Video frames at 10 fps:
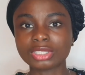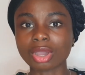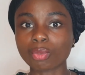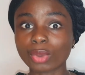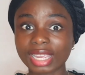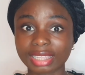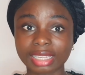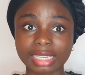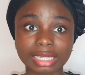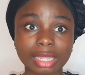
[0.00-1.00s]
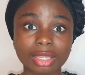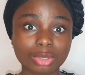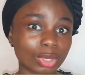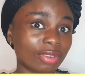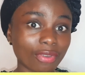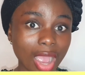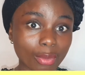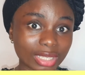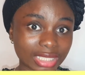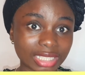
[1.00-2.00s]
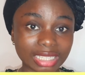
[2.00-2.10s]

your work like 24 hours late.